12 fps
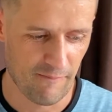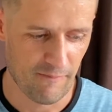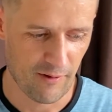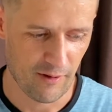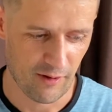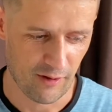
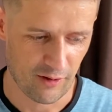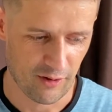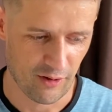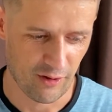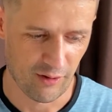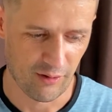Very
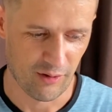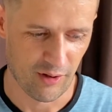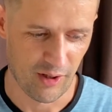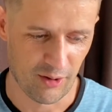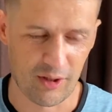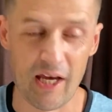cool.
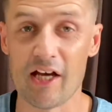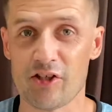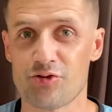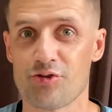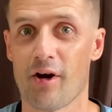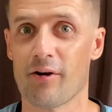Okay,
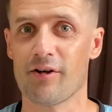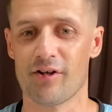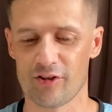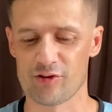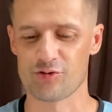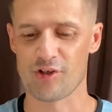so
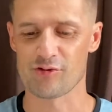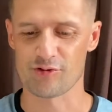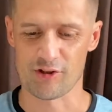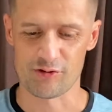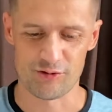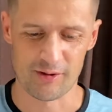it says
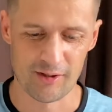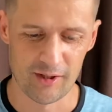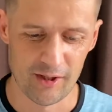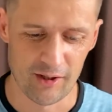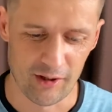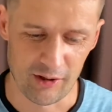this.
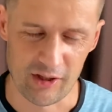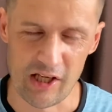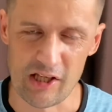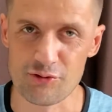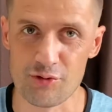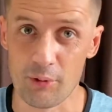
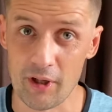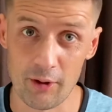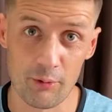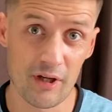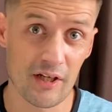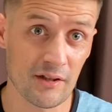Okay, so we're gonna
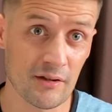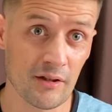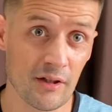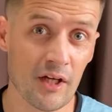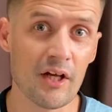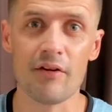read,
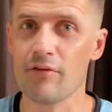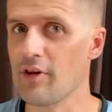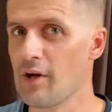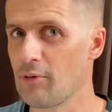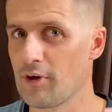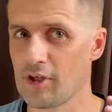
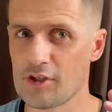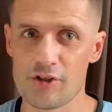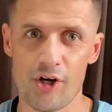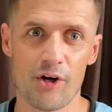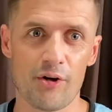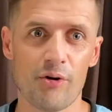then we're gonna
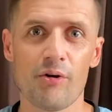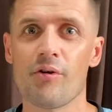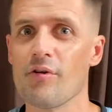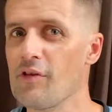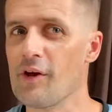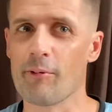journal,
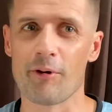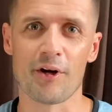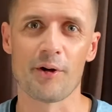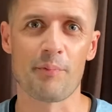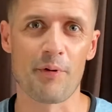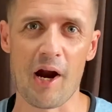then we're
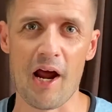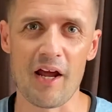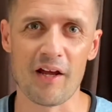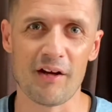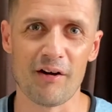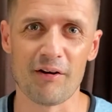gonna
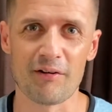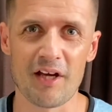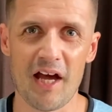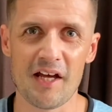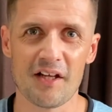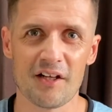pray.
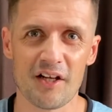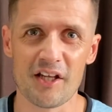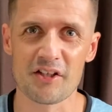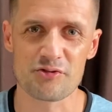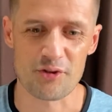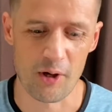Okay,
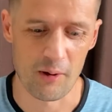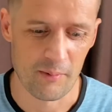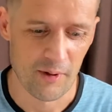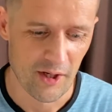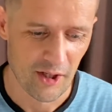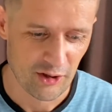let's go.
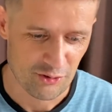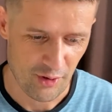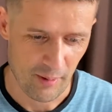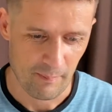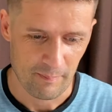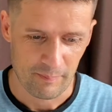
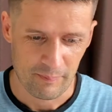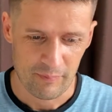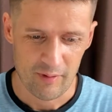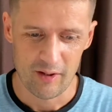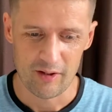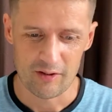So
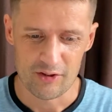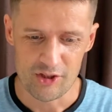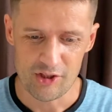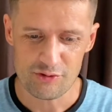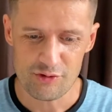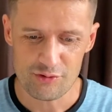
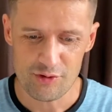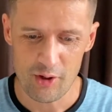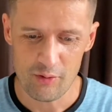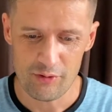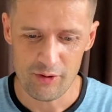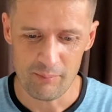Jesus
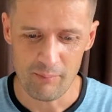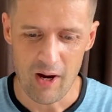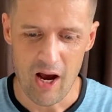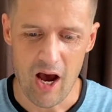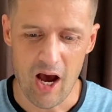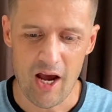told them,
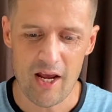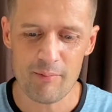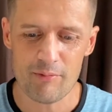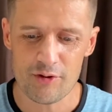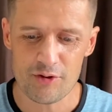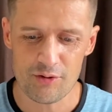"I am
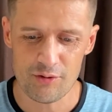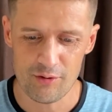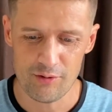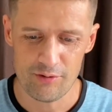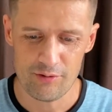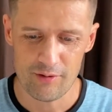the
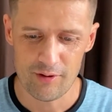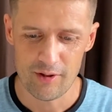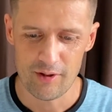truth."